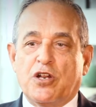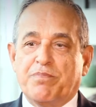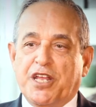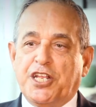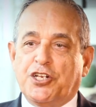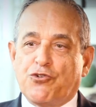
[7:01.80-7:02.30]
are
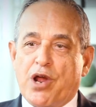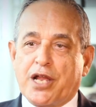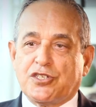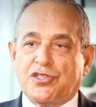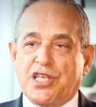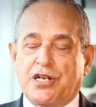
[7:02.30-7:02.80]
many
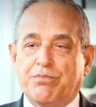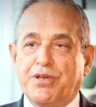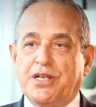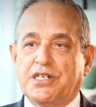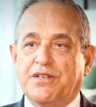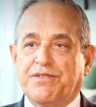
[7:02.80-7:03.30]
drugs that are
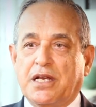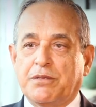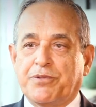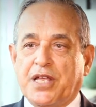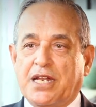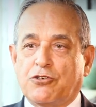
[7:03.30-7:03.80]
being
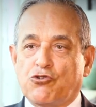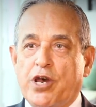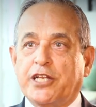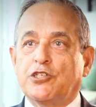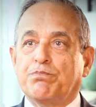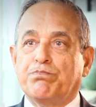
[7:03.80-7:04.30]
developed that
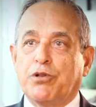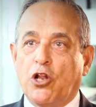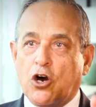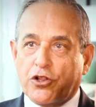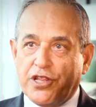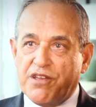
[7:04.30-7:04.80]
try to
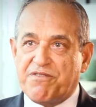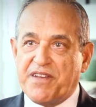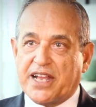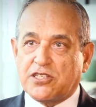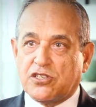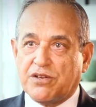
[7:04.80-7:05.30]
block the
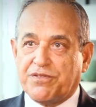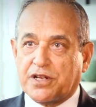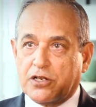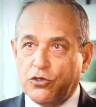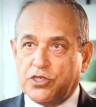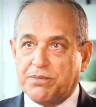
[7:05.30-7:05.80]
effects of the
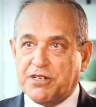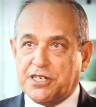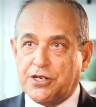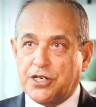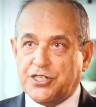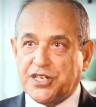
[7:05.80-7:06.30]

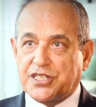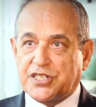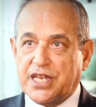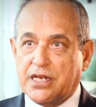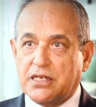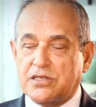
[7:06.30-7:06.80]
glutamatergic
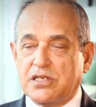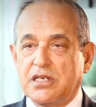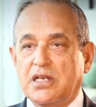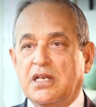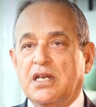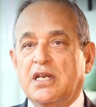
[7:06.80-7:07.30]
cells.
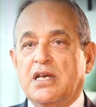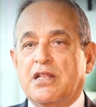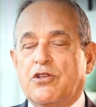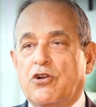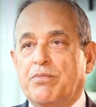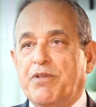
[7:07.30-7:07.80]

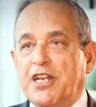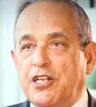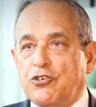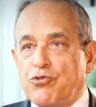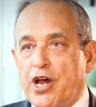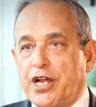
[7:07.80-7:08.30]
There are many
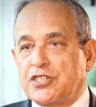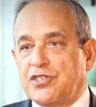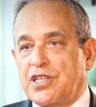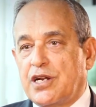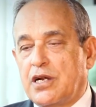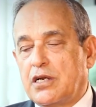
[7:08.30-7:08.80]
drugs
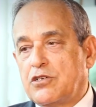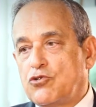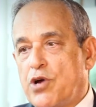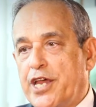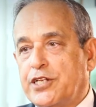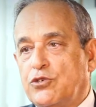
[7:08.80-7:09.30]
that are
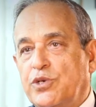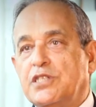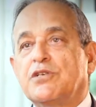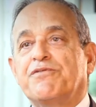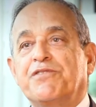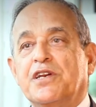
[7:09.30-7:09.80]
trying to
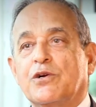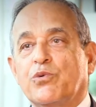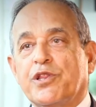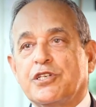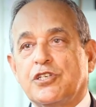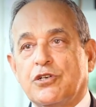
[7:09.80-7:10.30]
interfere
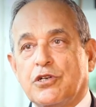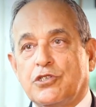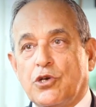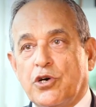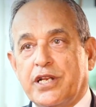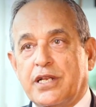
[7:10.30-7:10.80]
with the
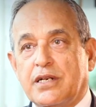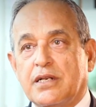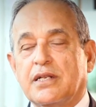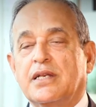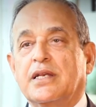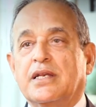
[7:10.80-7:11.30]
serotonin
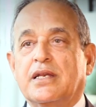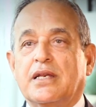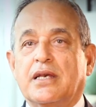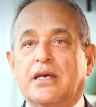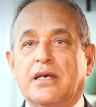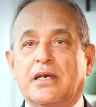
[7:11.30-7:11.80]

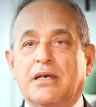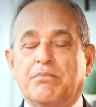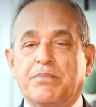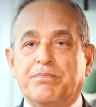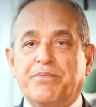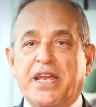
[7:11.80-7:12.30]

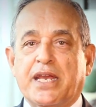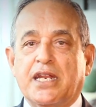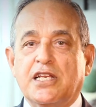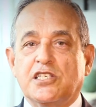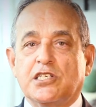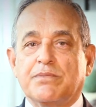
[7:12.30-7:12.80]

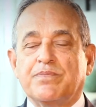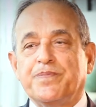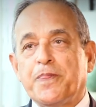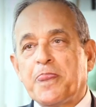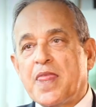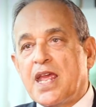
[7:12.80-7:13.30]
mechanism.
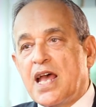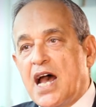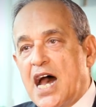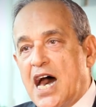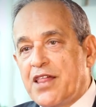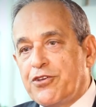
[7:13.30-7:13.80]

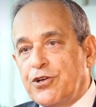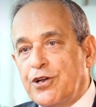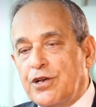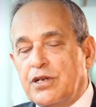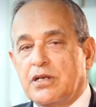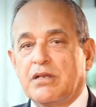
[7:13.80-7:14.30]
Other